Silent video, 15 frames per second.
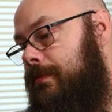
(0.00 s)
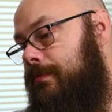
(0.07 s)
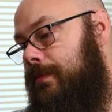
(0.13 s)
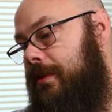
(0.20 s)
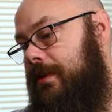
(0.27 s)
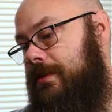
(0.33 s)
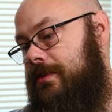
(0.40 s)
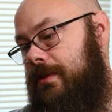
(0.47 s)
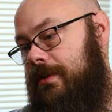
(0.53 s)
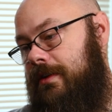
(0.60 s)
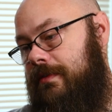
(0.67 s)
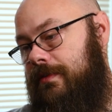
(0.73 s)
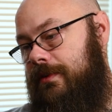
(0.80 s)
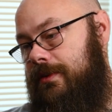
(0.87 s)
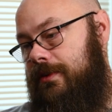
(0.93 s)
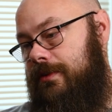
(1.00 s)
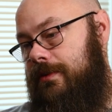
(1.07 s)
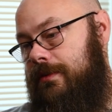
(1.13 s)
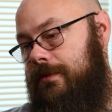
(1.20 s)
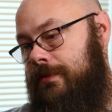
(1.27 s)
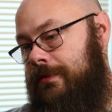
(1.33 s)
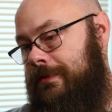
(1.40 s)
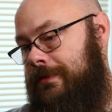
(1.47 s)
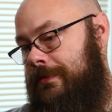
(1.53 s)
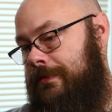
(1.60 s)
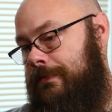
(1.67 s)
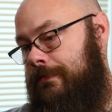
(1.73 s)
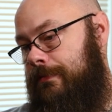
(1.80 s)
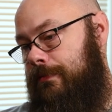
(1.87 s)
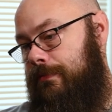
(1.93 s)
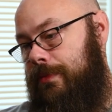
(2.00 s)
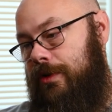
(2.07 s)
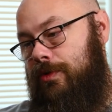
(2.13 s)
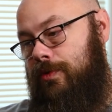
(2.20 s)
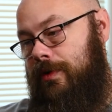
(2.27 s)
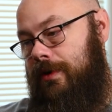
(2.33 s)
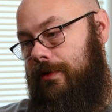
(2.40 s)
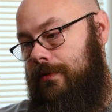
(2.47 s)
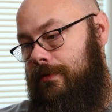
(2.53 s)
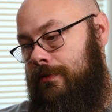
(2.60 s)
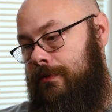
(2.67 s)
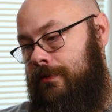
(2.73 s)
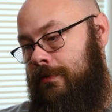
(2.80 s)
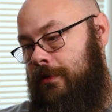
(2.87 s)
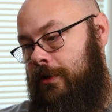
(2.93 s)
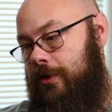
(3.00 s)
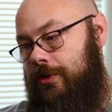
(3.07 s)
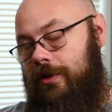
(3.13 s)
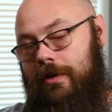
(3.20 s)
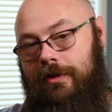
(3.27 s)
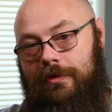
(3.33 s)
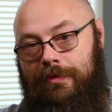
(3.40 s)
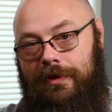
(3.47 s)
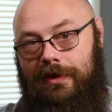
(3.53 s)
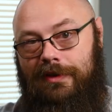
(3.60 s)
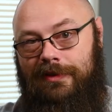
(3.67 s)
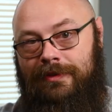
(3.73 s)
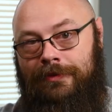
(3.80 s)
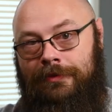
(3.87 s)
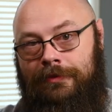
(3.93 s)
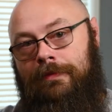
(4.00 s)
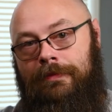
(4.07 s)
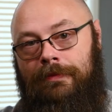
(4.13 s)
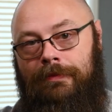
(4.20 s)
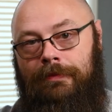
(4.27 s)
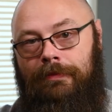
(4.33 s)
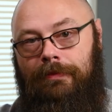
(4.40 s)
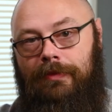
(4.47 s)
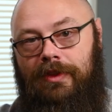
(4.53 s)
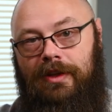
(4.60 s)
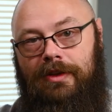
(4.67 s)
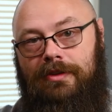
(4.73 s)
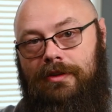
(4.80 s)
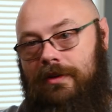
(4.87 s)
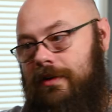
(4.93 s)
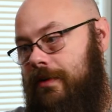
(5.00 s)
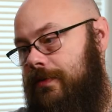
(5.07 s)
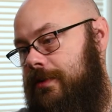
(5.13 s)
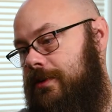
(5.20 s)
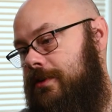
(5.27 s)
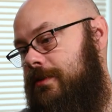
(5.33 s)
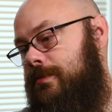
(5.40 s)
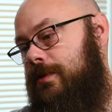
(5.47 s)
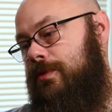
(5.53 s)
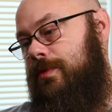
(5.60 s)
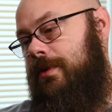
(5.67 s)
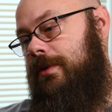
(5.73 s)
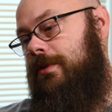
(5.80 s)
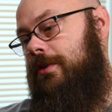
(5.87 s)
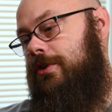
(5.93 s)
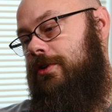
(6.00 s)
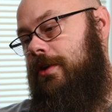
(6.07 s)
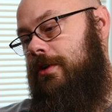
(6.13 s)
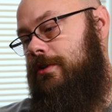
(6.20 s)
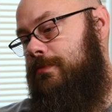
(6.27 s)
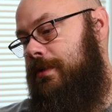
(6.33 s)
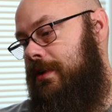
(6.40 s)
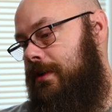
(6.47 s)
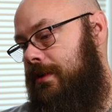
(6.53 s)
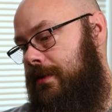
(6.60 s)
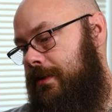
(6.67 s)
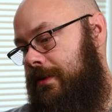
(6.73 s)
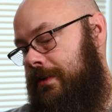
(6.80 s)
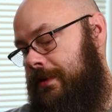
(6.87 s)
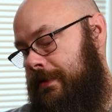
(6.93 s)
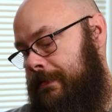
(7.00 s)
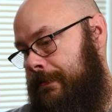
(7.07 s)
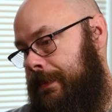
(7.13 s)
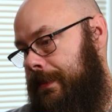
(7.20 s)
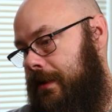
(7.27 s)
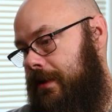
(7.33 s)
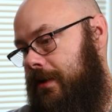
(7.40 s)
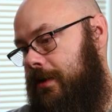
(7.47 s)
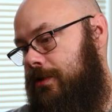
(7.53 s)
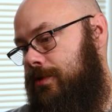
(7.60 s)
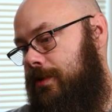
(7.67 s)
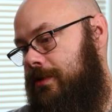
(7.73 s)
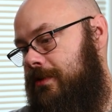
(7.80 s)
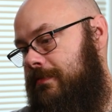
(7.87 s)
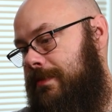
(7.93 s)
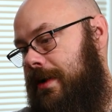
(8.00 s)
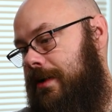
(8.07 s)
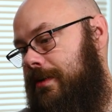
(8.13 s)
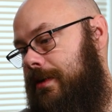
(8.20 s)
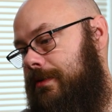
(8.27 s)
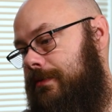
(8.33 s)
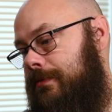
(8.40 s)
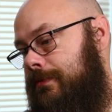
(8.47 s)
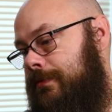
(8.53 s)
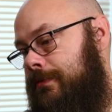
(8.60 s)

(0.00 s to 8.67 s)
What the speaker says: But these are the differences between shutter speed. These are the differences between shutter speed and our choice of background.